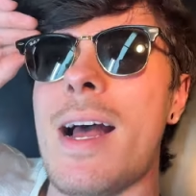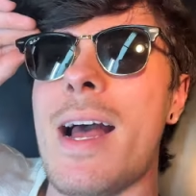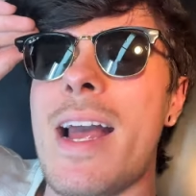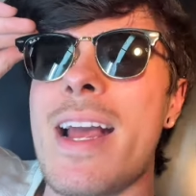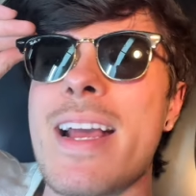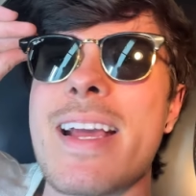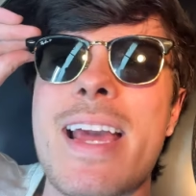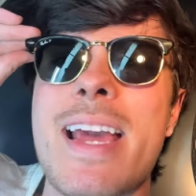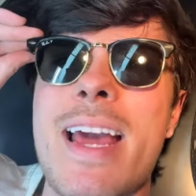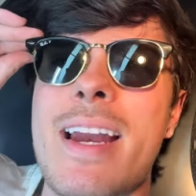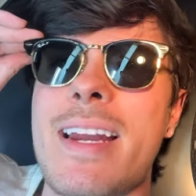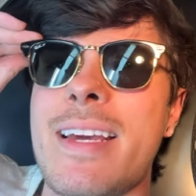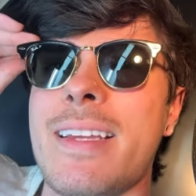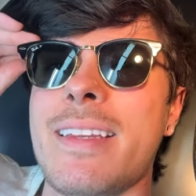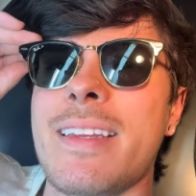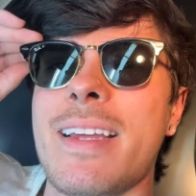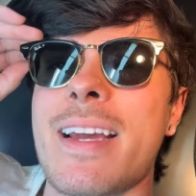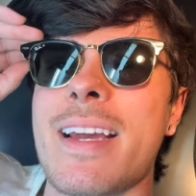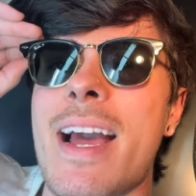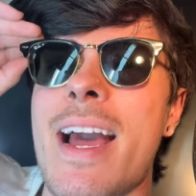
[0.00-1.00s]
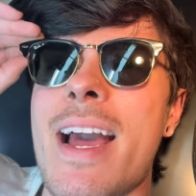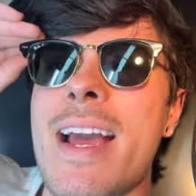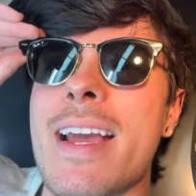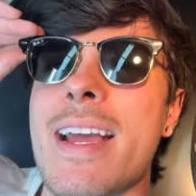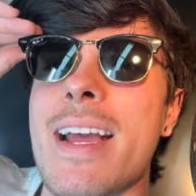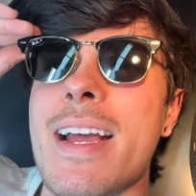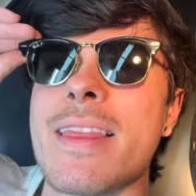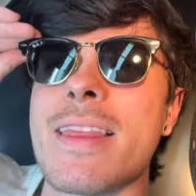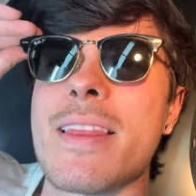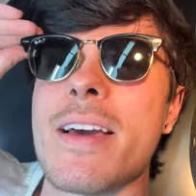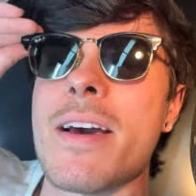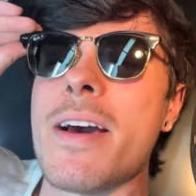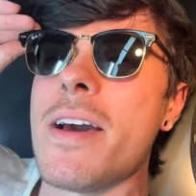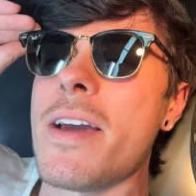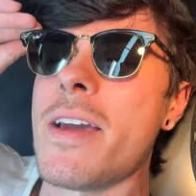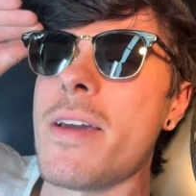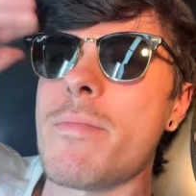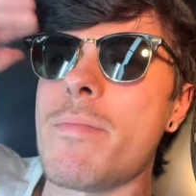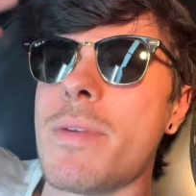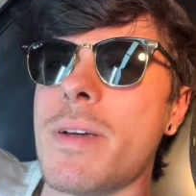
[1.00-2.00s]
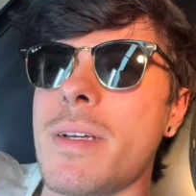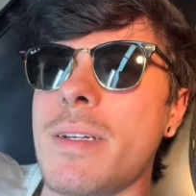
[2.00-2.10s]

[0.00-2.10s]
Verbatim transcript: I get it, like I get the hype.